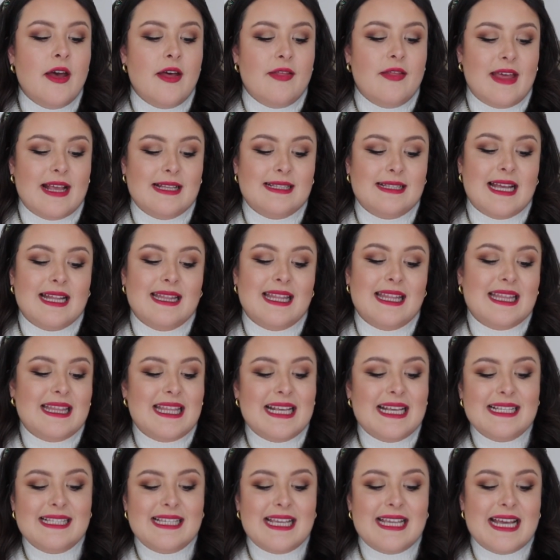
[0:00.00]
They said that
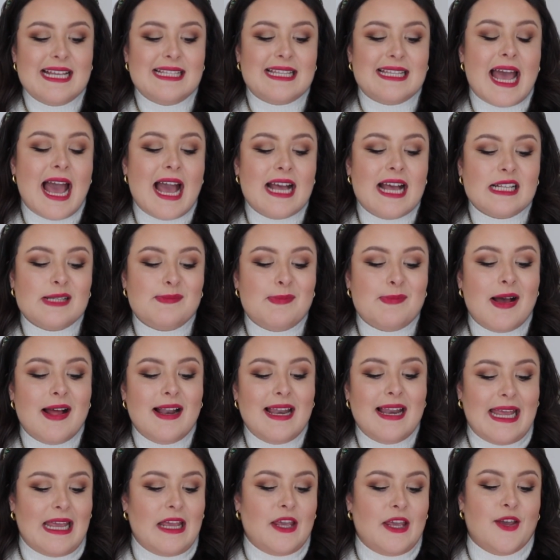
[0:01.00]
this year's
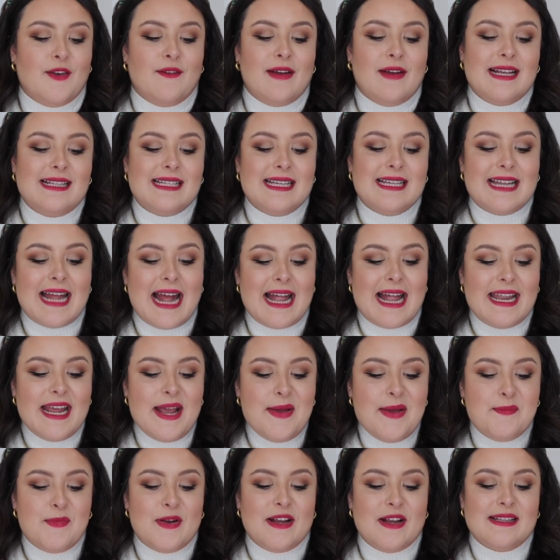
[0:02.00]
expertly curated
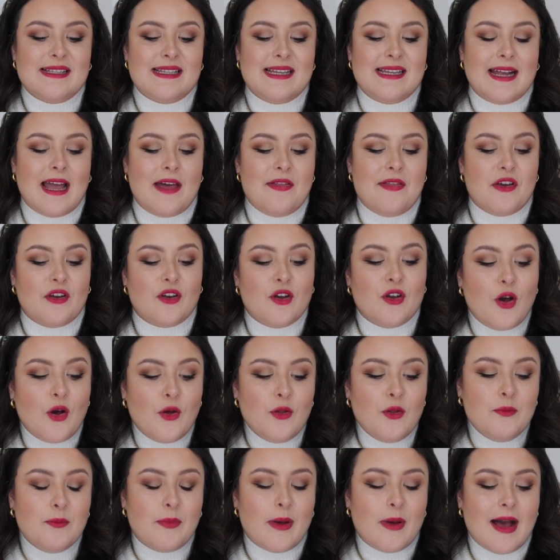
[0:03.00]
edit brings together
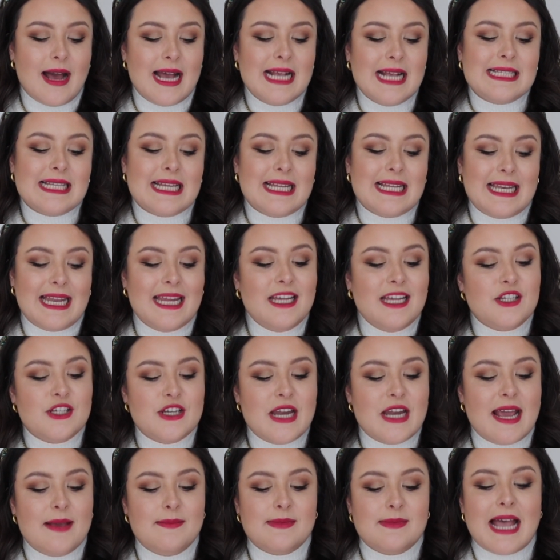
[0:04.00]
cult buys, niche
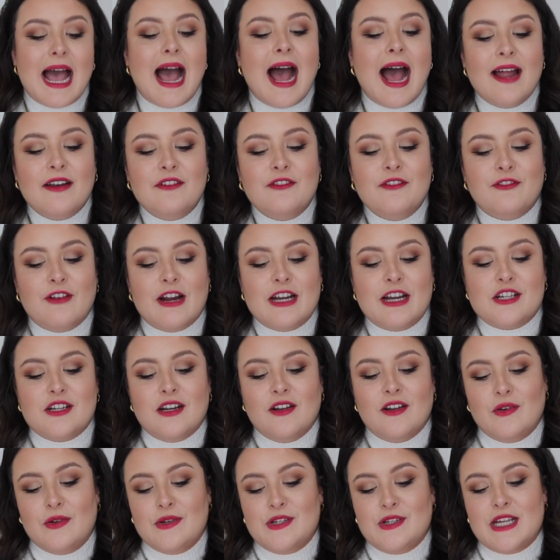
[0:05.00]
names and fresh
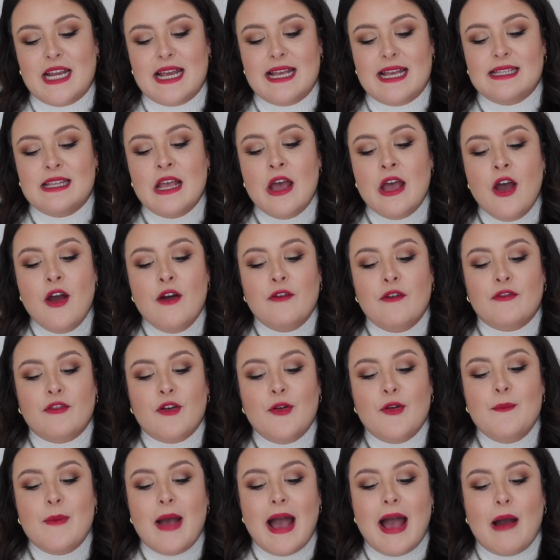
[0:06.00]
launches
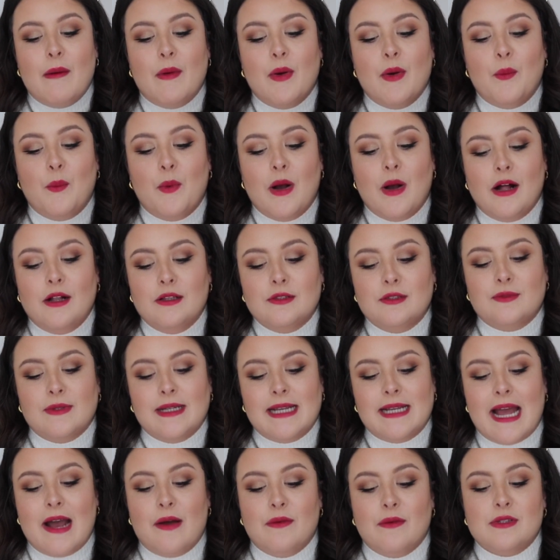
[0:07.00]
from our
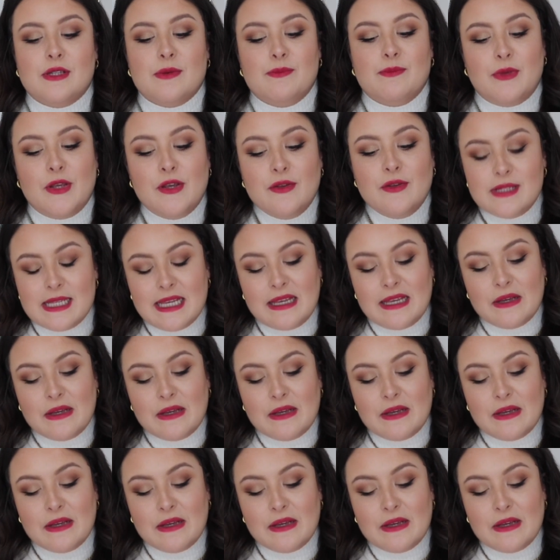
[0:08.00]
world-renowned beauty